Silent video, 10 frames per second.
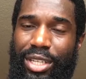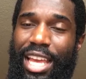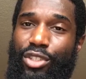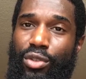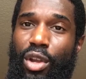
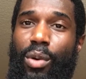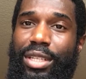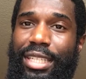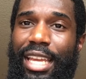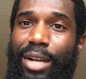as you know, a
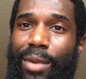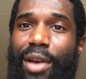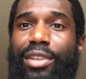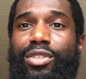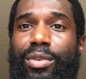dig
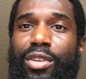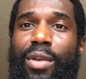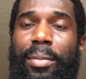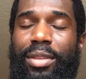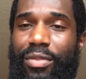route is when you
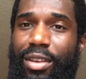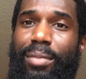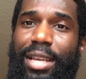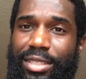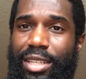run up the field
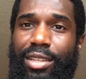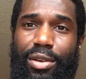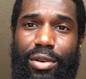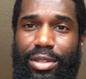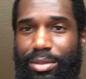about 10
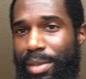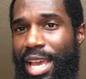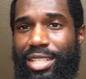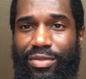yards or past the